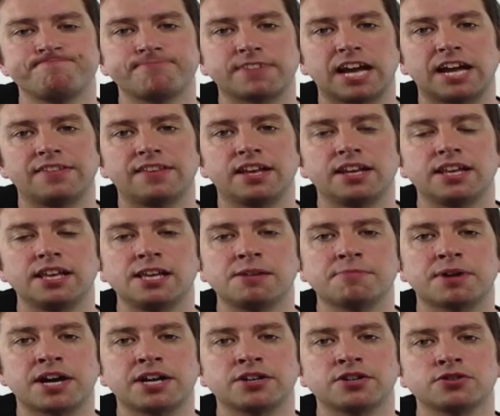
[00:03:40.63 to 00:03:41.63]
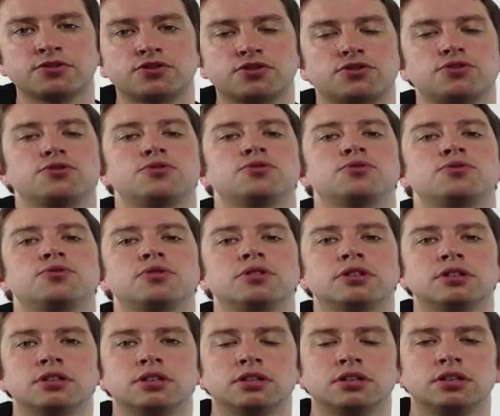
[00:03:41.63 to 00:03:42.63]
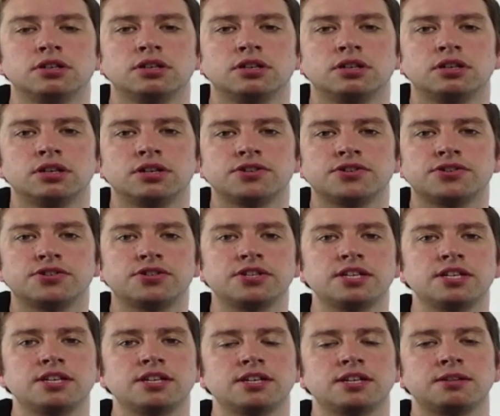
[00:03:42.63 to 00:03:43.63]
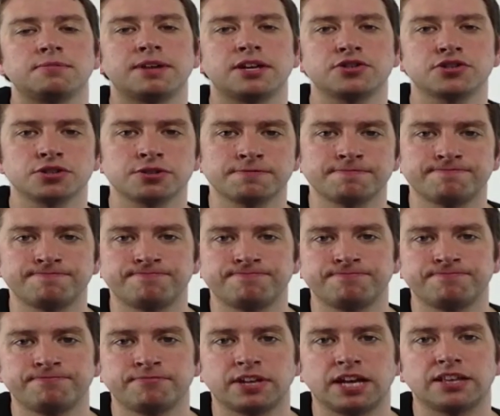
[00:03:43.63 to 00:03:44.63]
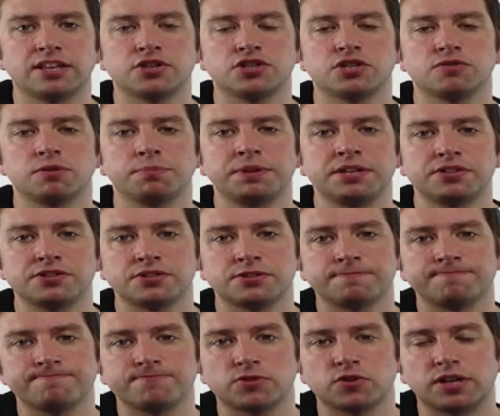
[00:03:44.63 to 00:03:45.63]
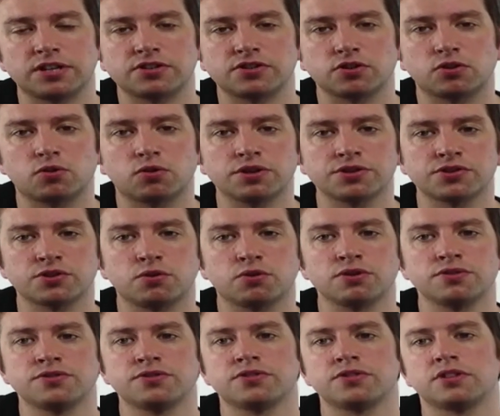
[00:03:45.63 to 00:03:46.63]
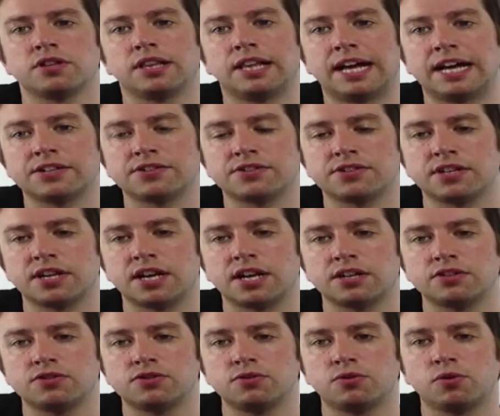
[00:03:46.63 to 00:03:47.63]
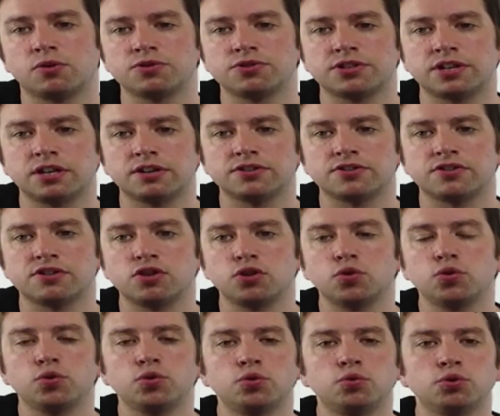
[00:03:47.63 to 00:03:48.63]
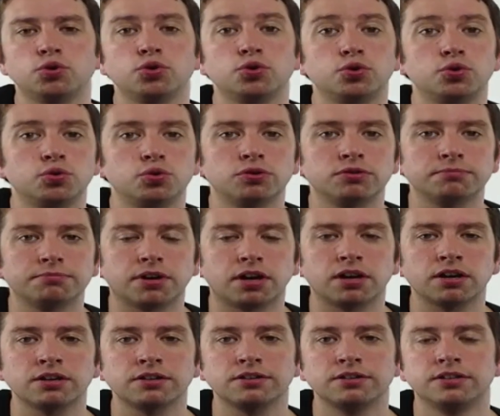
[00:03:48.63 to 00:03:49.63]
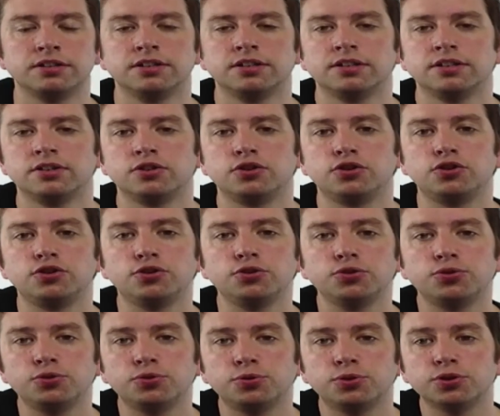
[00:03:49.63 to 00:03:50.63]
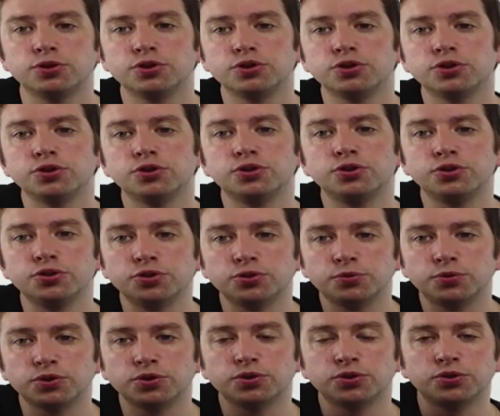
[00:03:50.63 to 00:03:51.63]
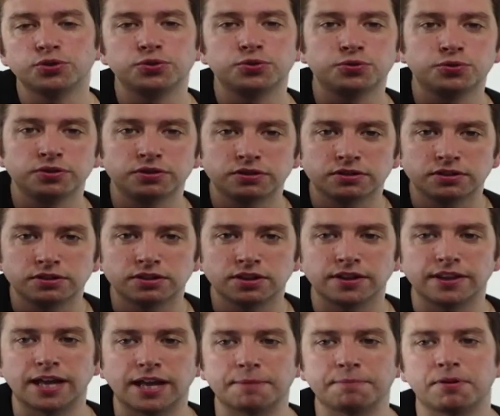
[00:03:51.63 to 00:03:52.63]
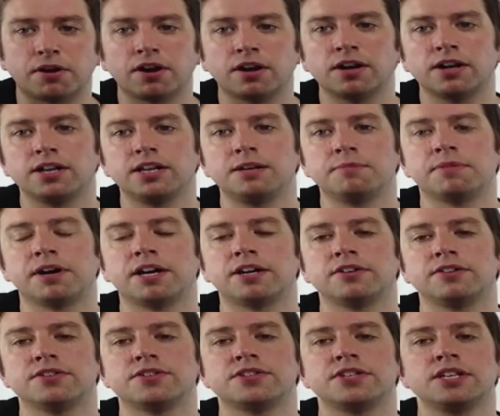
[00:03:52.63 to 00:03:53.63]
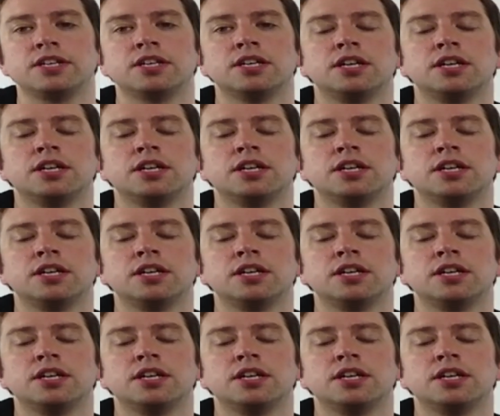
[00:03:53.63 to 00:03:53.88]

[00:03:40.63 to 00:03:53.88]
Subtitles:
And then E minor to C major. And then she repeats. So that's the chorus chords. The last two chords there is the ooh, ooh part. You, ooh, ooh. That part, E minor and C.